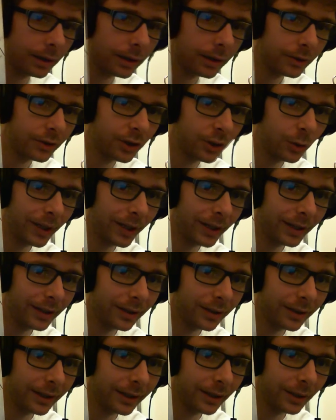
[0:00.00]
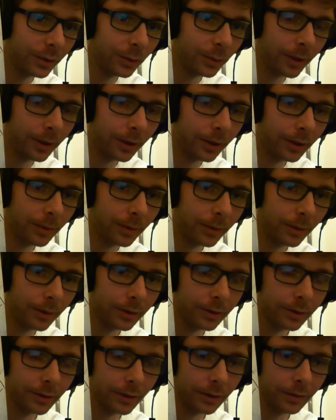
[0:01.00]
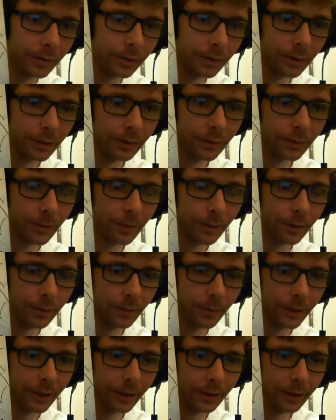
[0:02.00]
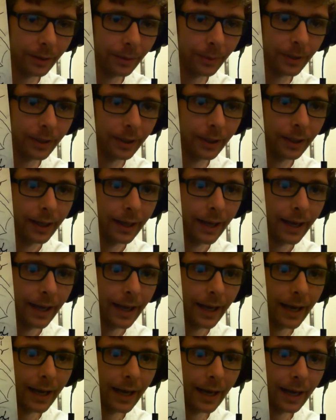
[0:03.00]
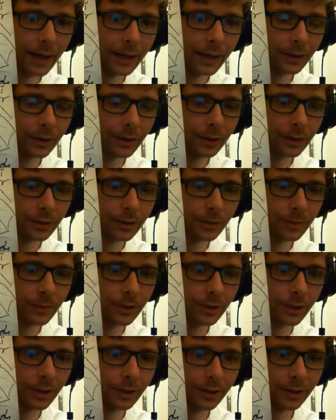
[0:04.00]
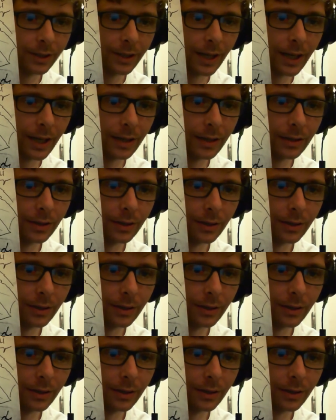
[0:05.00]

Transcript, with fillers: to Wayne and Holly. I was behind the books, so I if the microphone picked that up. And a custom sketch